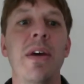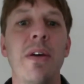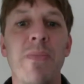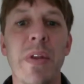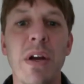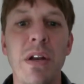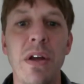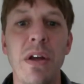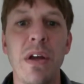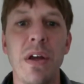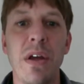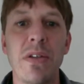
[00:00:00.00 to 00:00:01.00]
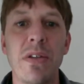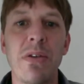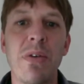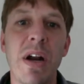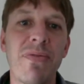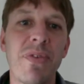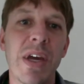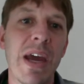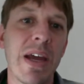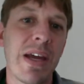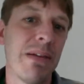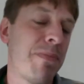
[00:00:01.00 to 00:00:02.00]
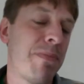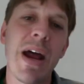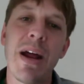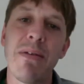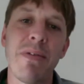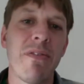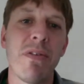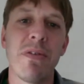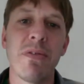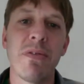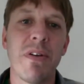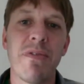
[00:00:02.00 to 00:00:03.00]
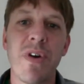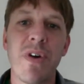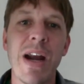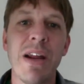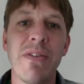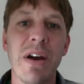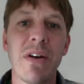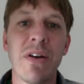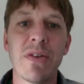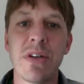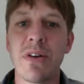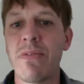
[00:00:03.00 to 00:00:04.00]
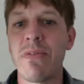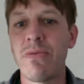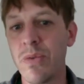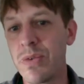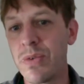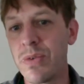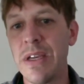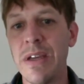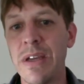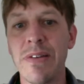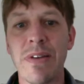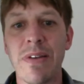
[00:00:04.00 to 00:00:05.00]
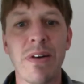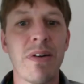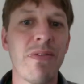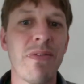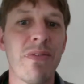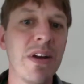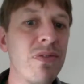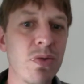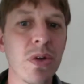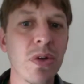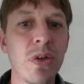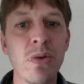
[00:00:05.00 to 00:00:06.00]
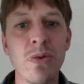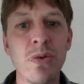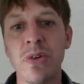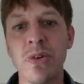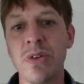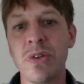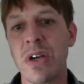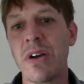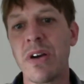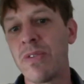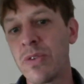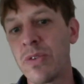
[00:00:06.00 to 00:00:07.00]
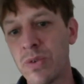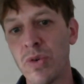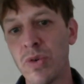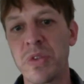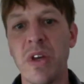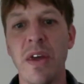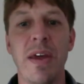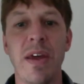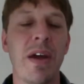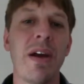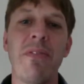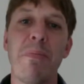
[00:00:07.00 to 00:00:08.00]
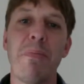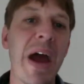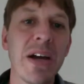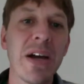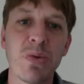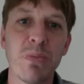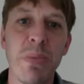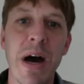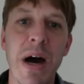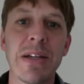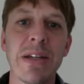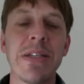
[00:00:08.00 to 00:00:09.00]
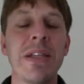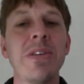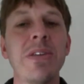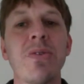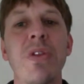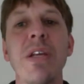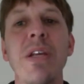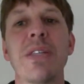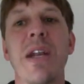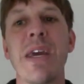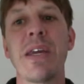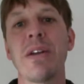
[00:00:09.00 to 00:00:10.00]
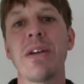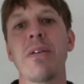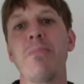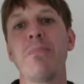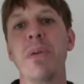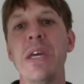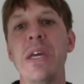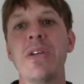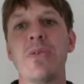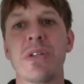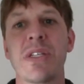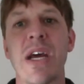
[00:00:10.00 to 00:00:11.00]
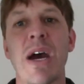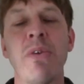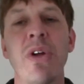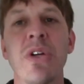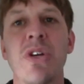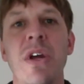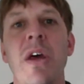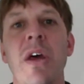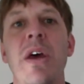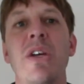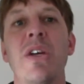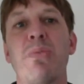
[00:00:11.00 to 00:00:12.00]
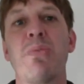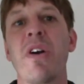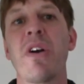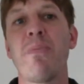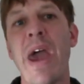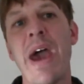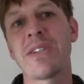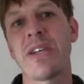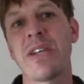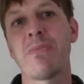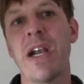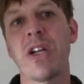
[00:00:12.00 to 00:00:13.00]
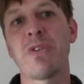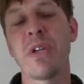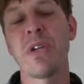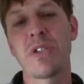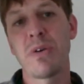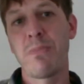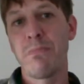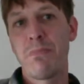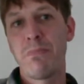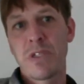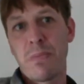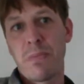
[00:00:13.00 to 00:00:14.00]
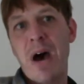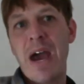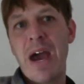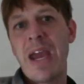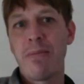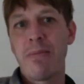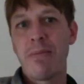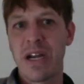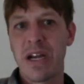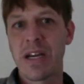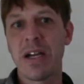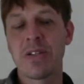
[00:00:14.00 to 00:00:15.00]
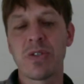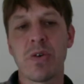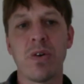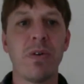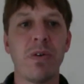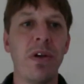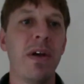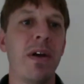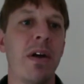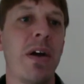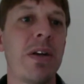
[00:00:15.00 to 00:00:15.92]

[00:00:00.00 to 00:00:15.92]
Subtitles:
Right? See, right off the bat, I have a variety of errors. I don't have root keys. I don't have individual users. I don't have groups. I don't have a password policy. These are things that I can begin to establish as part of my access management to my Amazon console. Right?